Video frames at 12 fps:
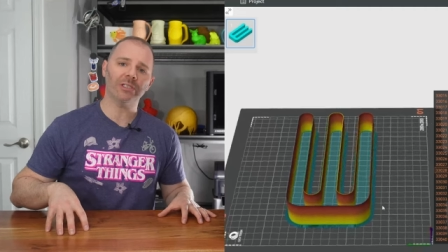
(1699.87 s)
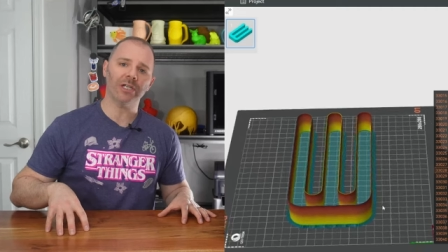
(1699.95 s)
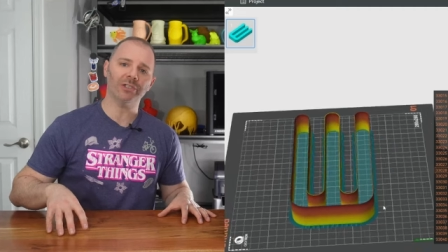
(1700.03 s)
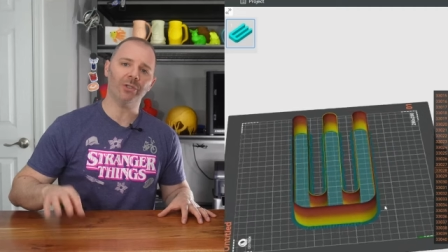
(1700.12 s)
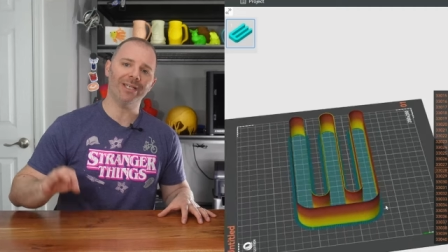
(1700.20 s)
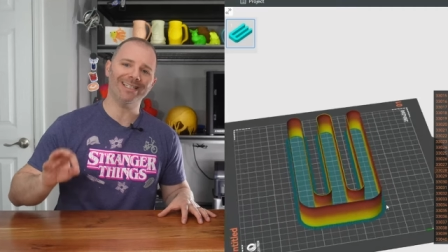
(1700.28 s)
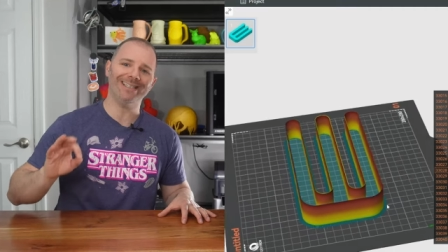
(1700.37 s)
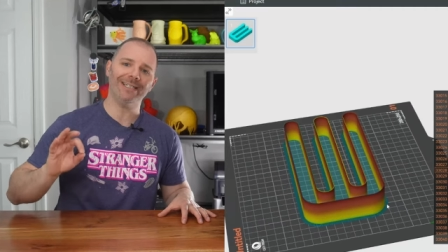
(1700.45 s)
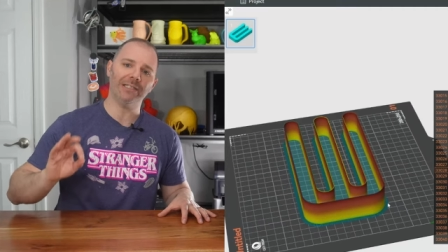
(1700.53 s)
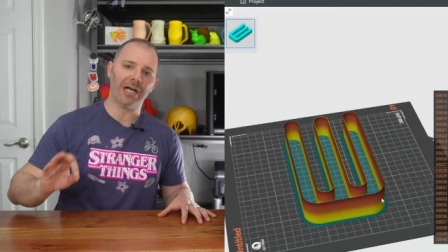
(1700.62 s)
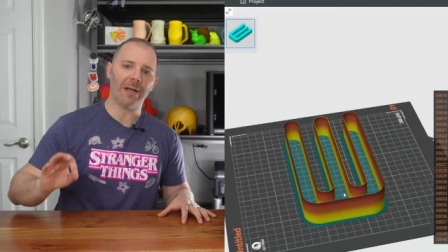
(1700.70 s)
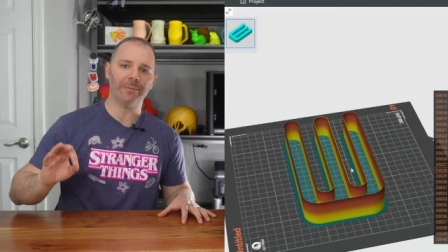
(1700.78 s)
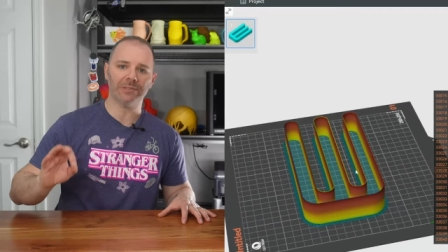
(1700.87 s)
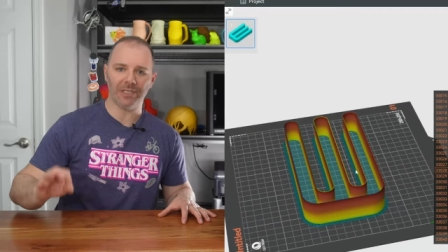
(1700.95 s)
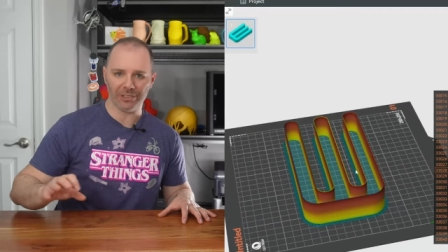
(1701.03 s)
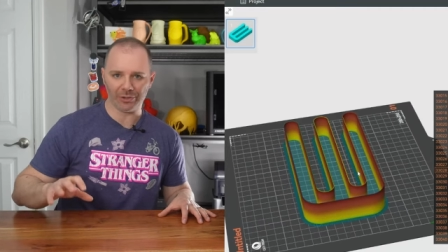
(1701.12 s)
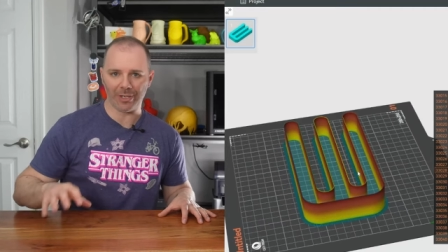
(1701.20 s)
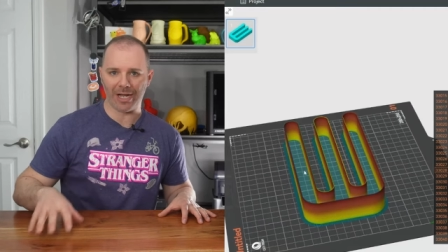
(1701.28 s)
Slicer is the top
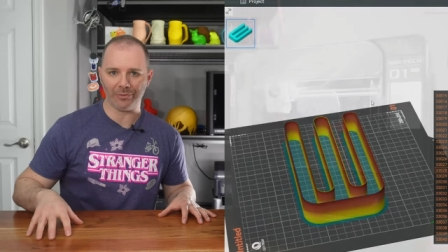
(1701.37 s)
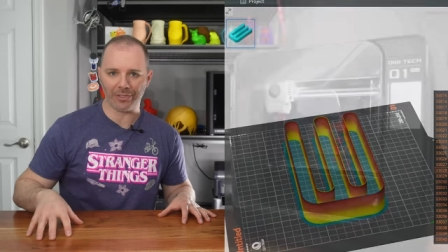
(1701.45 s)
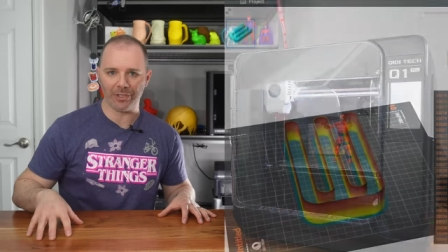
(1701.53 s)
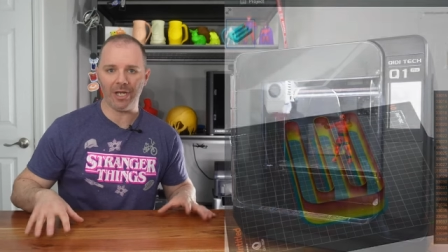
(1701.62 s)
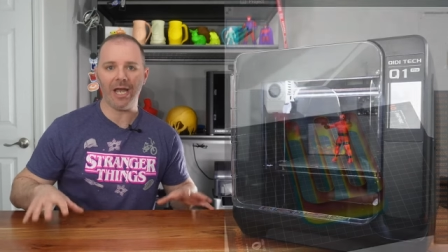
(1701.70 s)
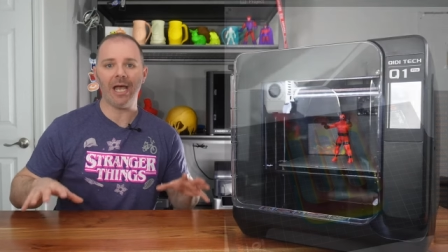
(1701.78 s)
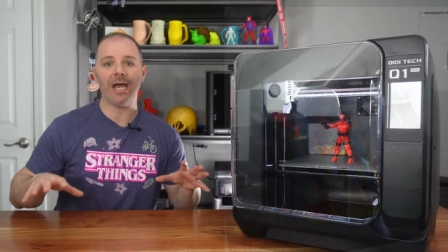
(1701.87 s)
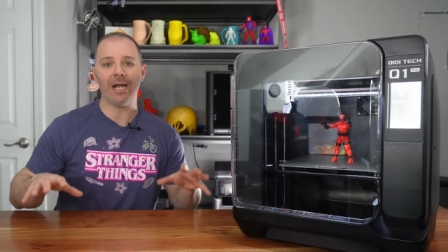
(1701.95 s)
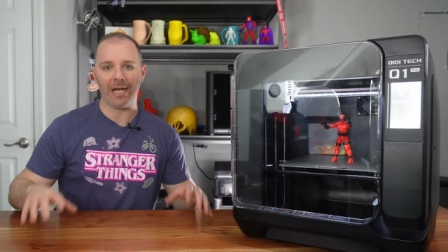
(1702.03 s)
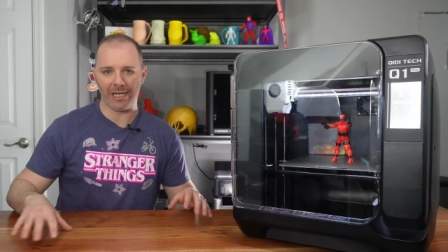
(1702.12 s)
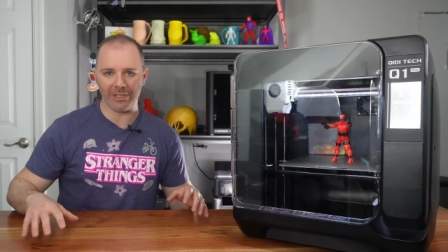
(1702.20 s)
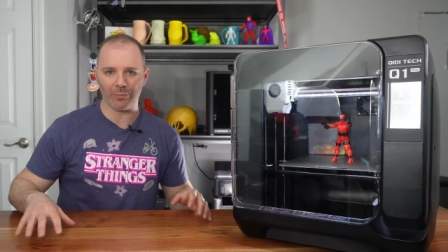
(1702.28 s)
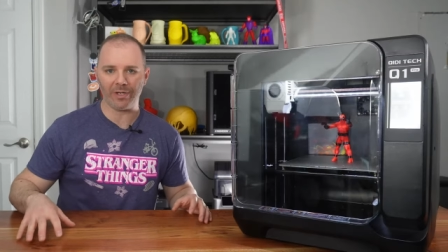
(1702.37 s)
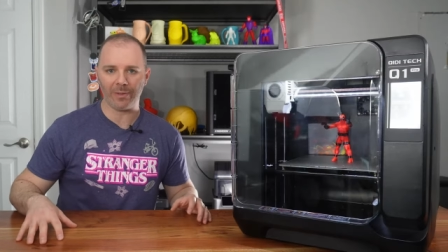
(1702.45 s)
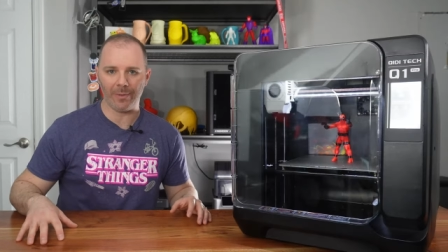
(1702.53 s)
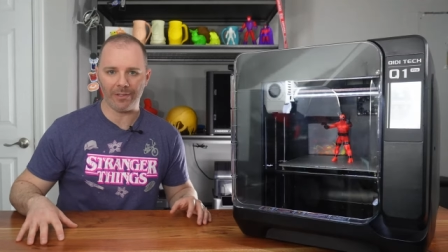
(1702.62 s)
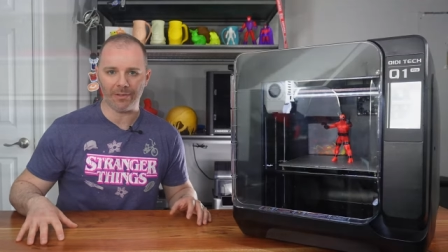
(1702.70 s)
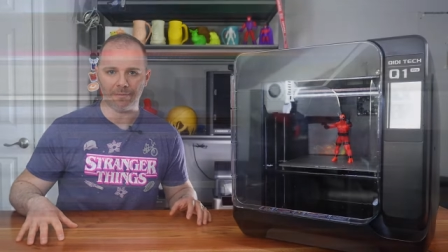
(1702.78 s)
slicer out there, and I highly
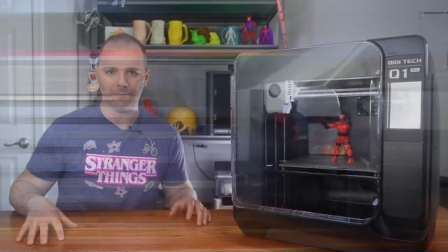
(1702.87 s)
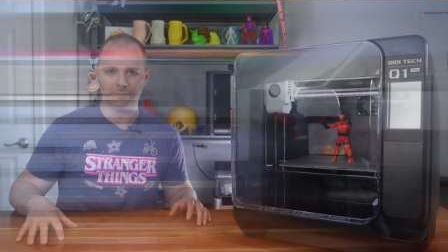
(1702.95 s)
recommend it.